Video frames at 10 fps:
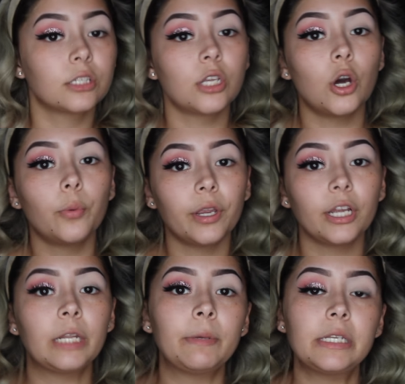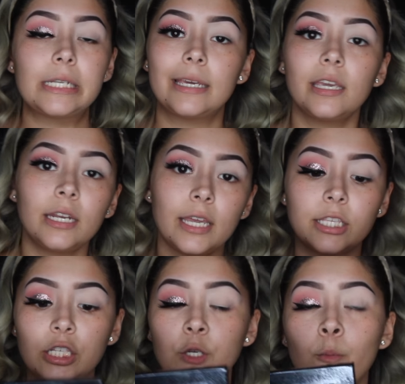So we are going to be digging
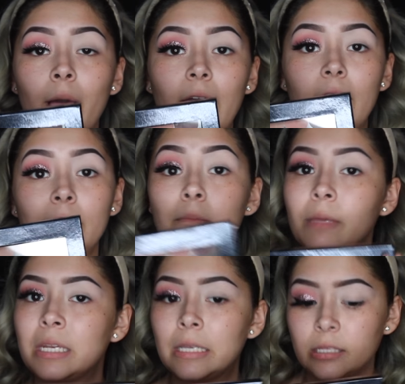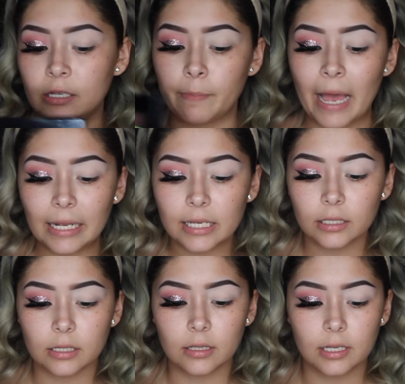into my Mini Z
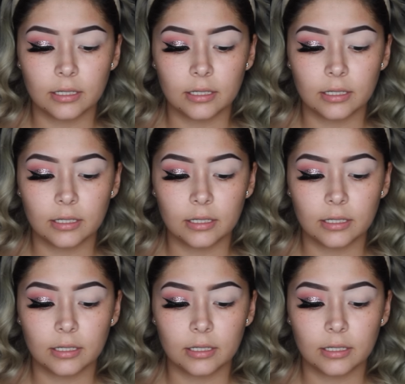palette.